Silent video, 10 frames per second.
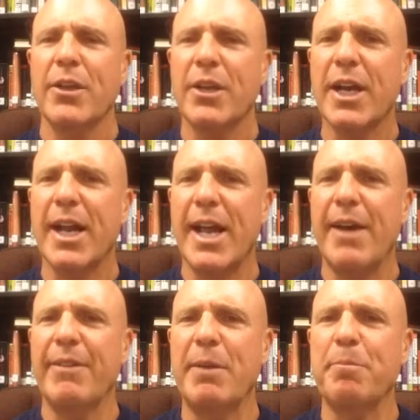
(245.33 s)
You got to
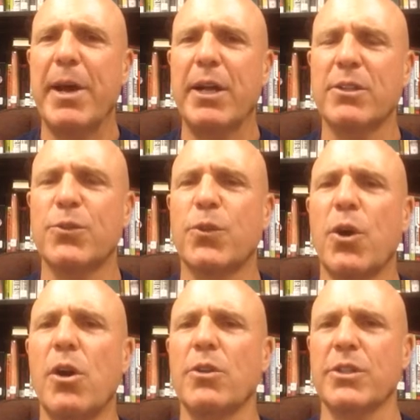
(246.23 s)
have that balance for
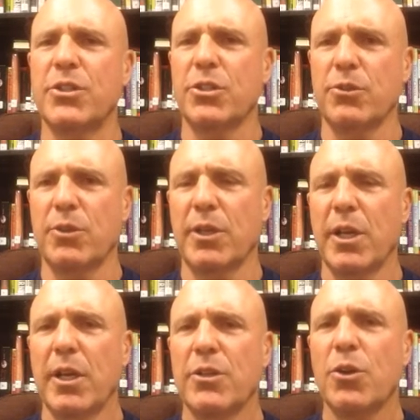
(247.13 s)
all the children.
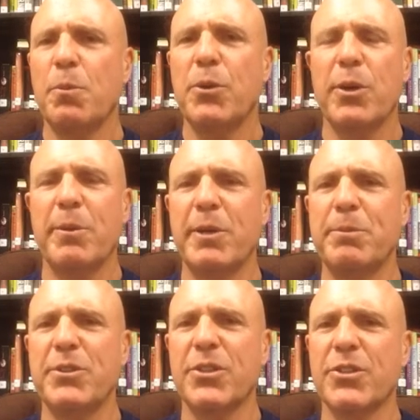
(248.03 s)
Don't put them in a
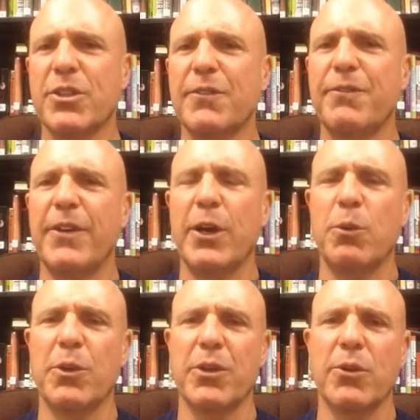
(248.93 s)
position to fail
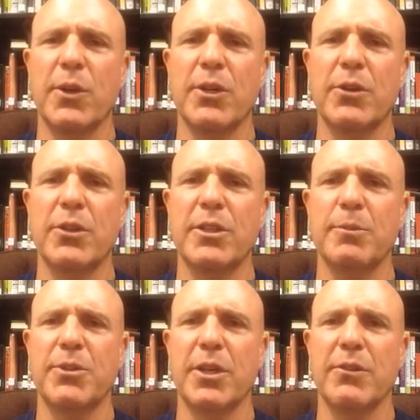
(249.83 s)
where they're going to hurt
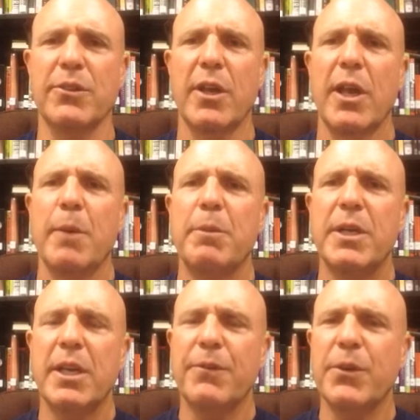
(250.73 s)
themselves.
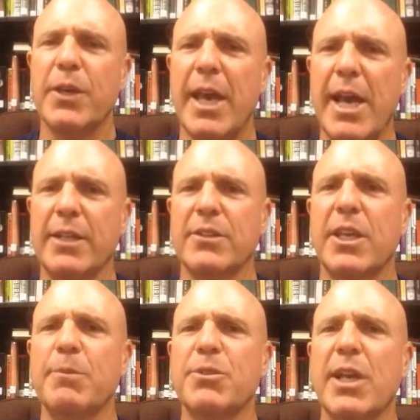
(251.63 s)
But if you can,
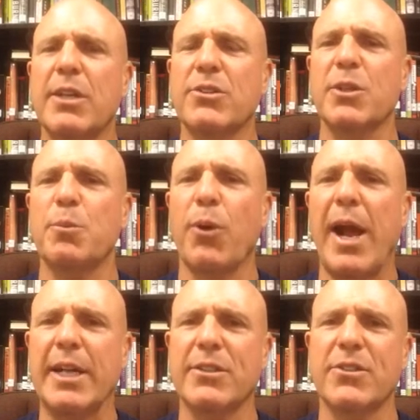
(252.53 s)
keep scheduling
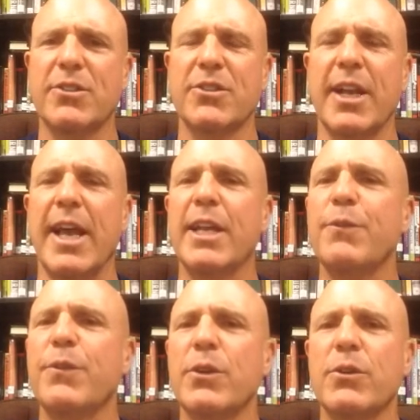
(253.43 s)
practices at any
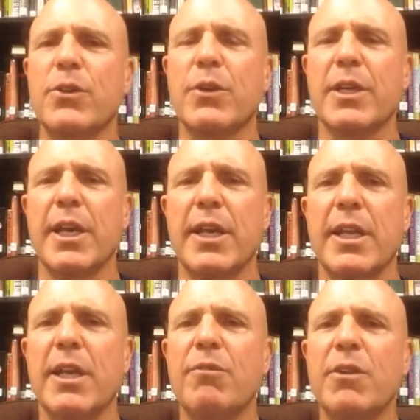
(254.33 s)
field you can get,
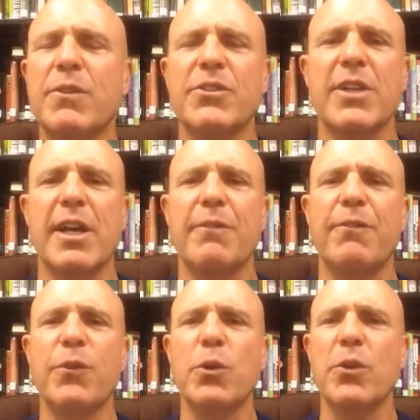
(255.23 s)
even if it's not a
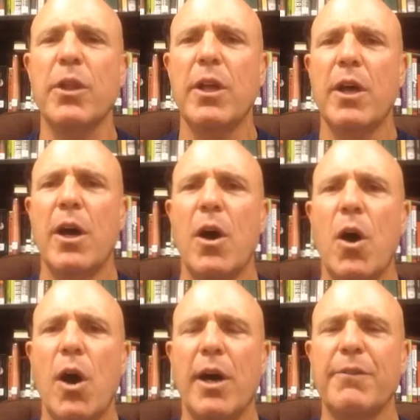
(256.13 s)
full
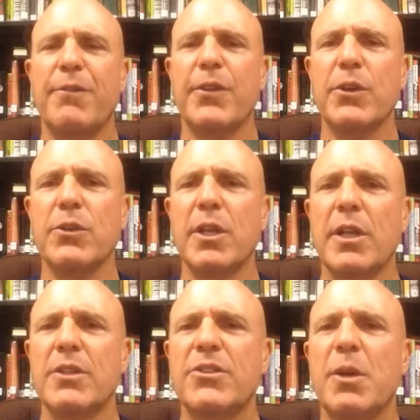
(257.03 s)
on field,
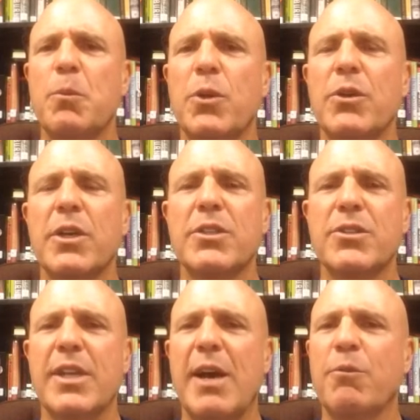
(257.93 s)
somewhere you could
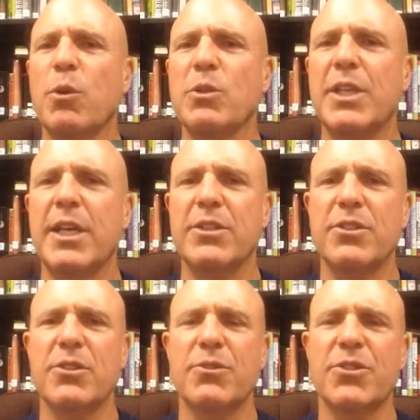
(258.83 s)
just have
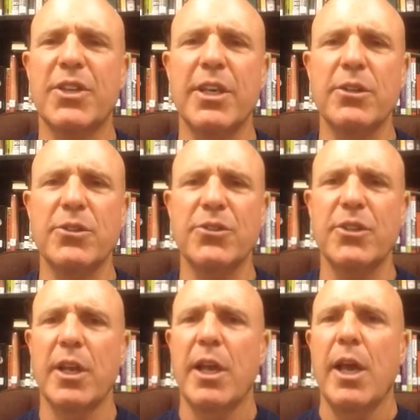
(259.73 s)
rotations of skills
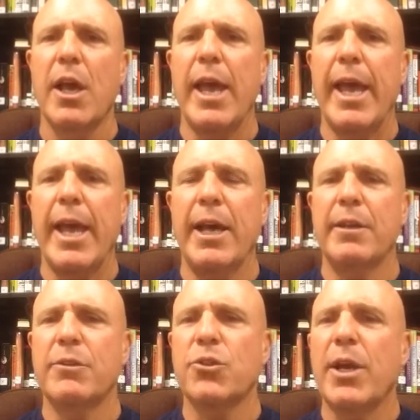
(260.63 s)

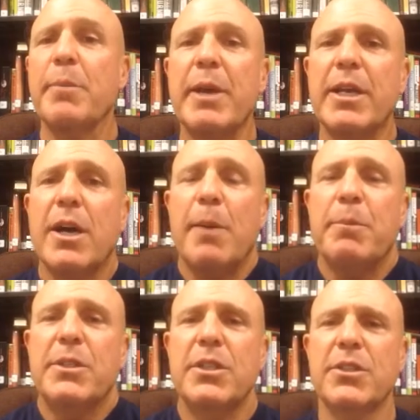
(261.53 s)
and try to make
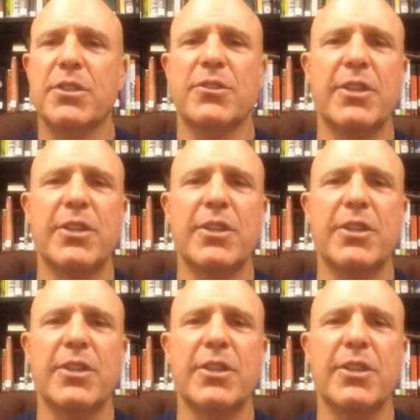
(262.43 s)
competitions.